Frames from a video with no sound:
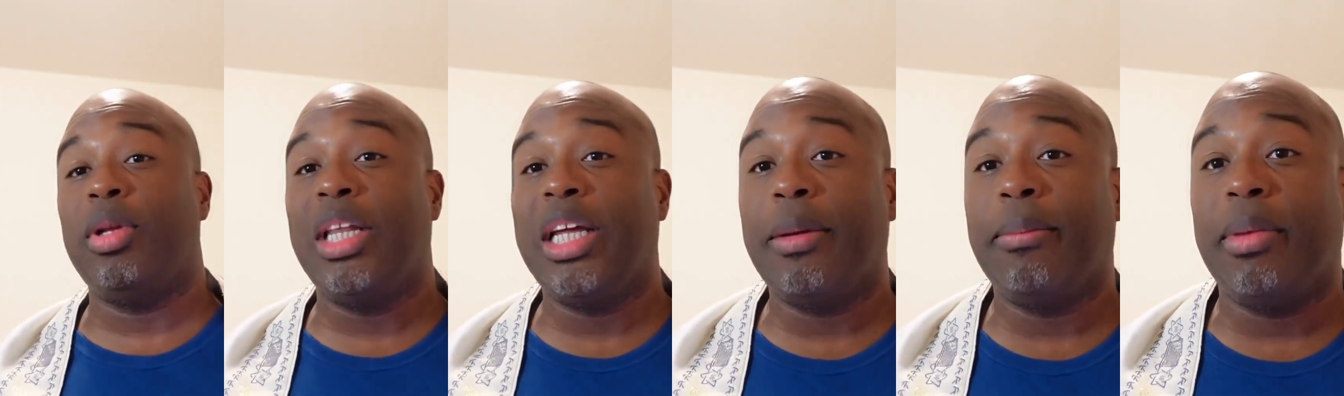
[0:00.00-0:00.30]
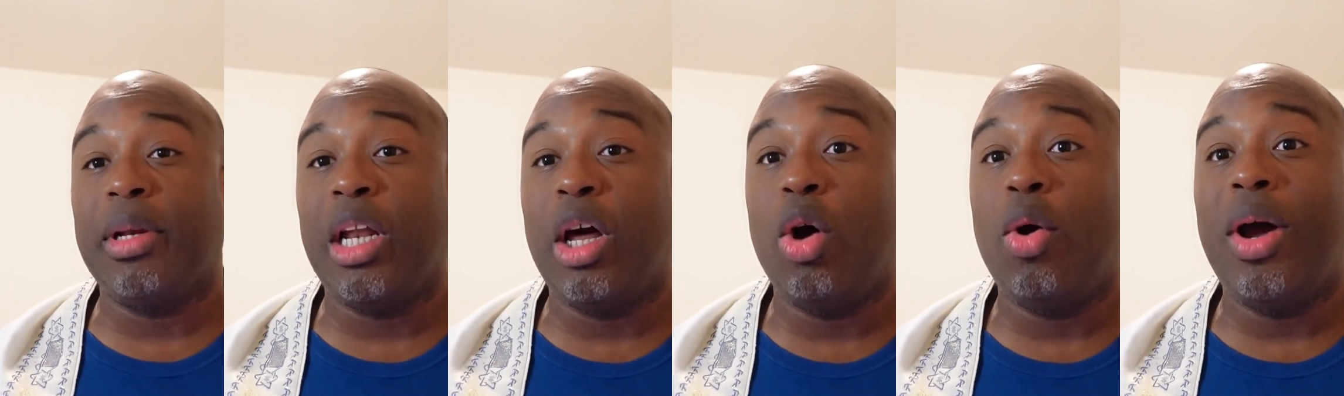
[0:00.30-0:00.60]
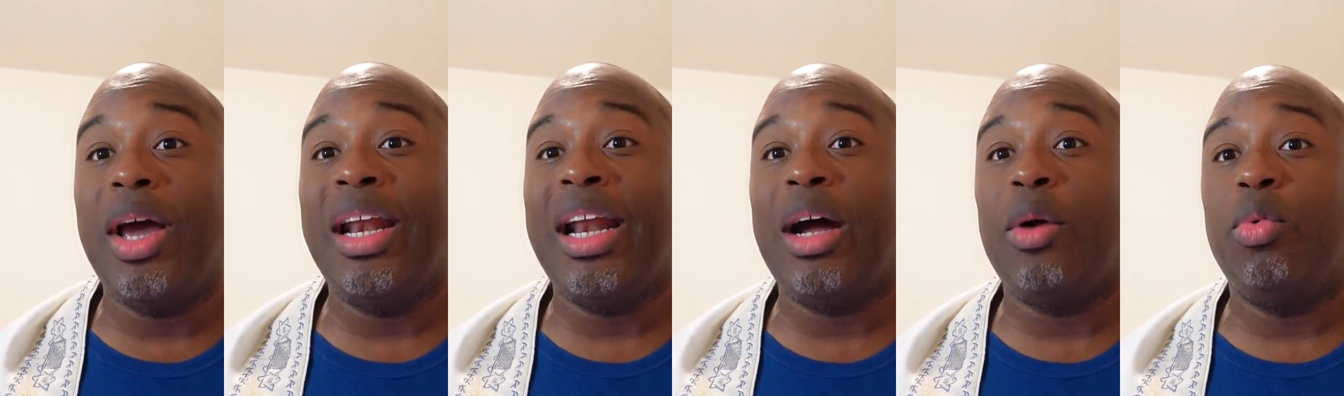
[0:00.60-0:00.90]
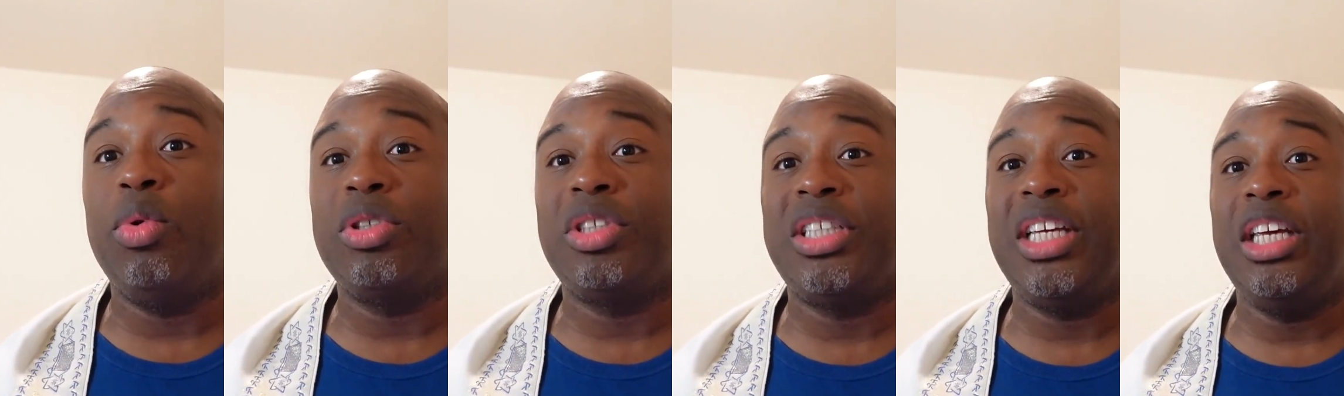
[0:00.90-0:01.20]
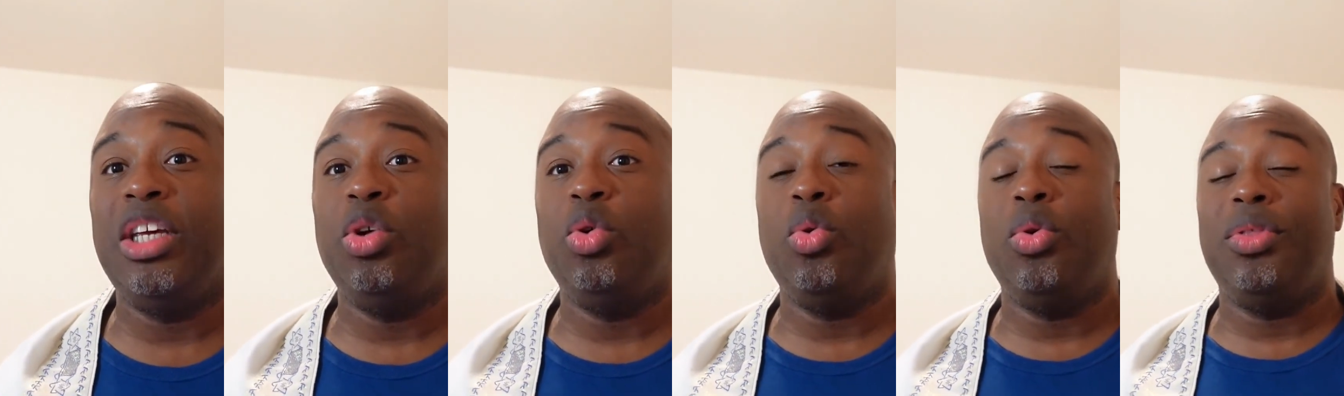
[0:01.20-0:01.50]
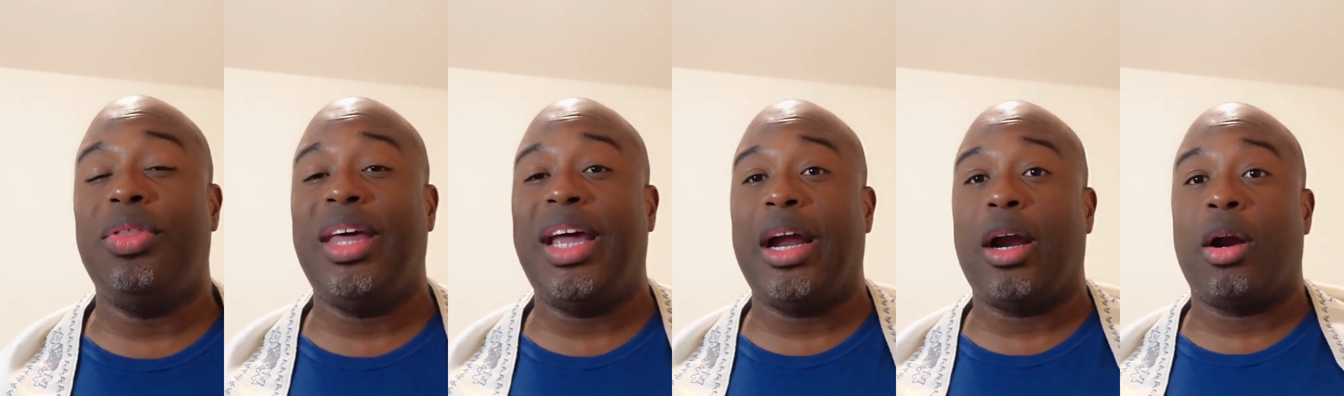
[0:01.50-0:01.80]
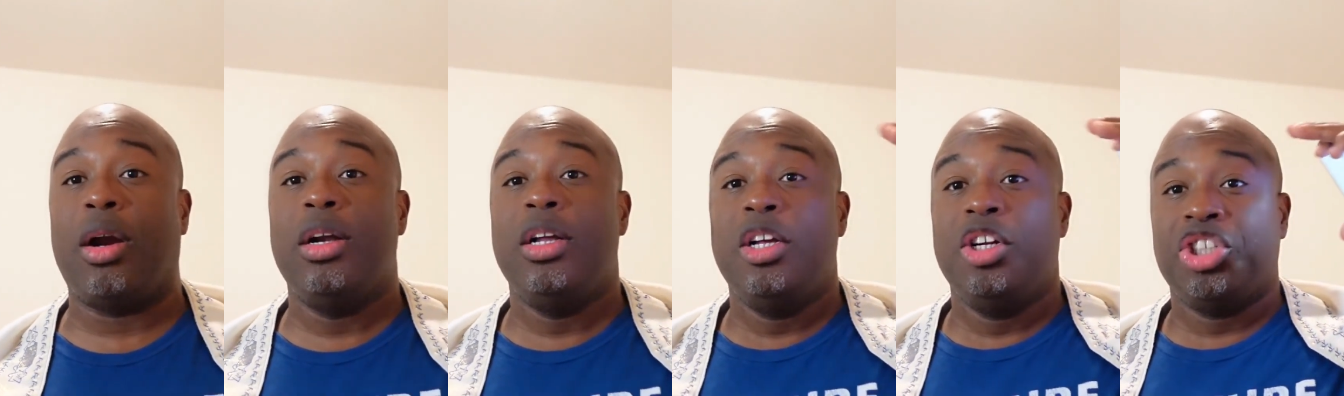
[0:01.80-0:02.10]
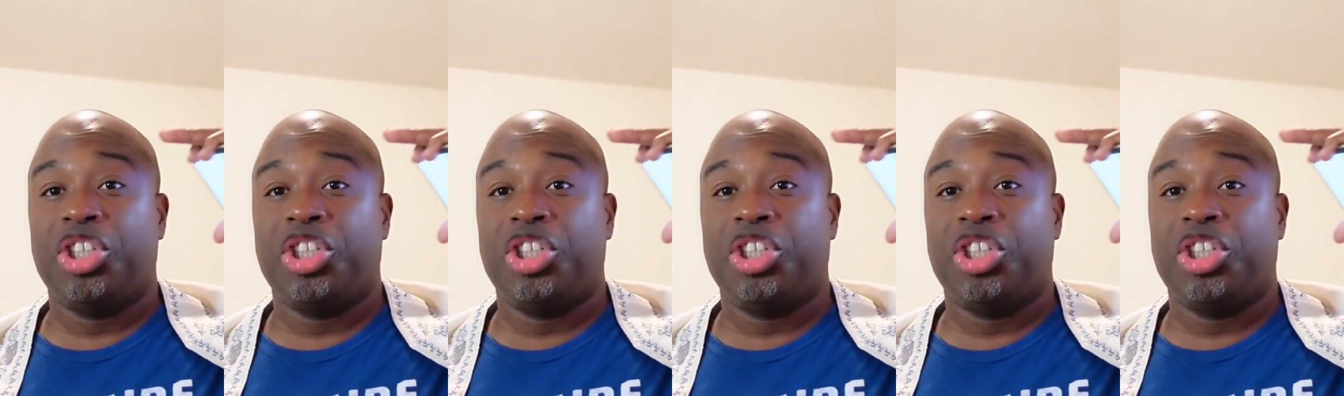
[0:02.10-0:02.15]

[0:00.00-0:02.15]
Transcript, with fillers: link below and I will see you there.